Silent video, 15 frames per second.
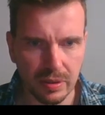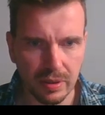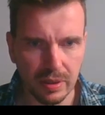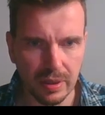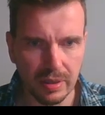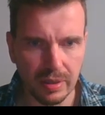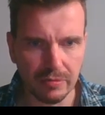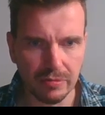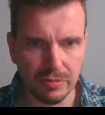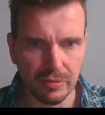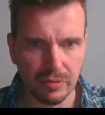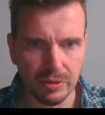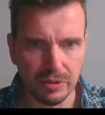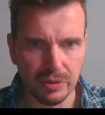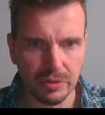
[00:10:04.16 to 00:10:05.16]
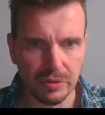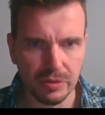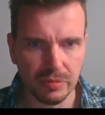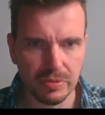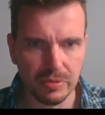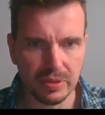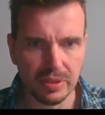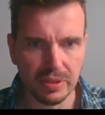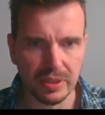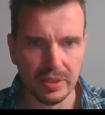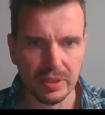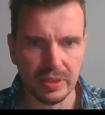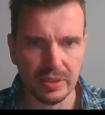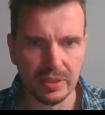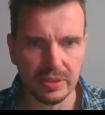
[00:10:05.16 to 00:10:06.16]
4 cubed
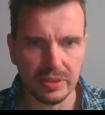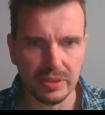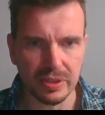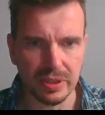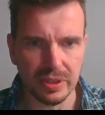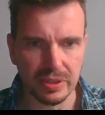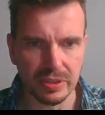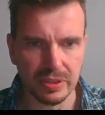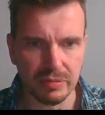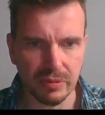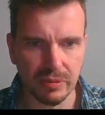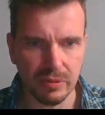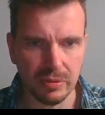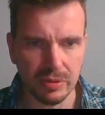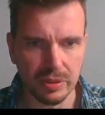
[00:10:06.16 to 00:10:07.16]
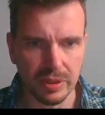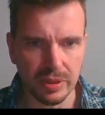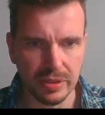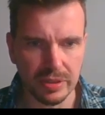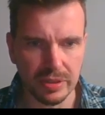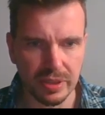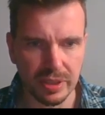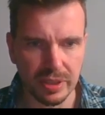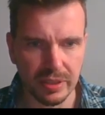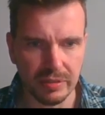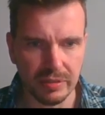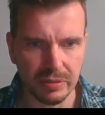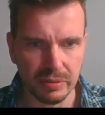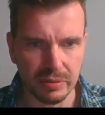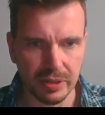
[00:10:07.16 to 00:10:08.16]
is 64, so that's
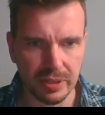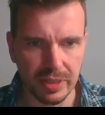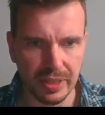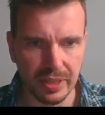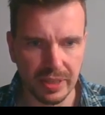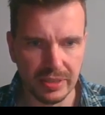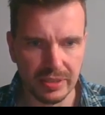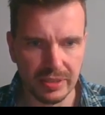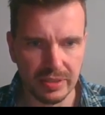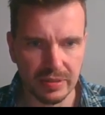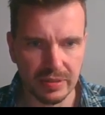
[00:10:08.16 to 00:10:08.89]
negative 28.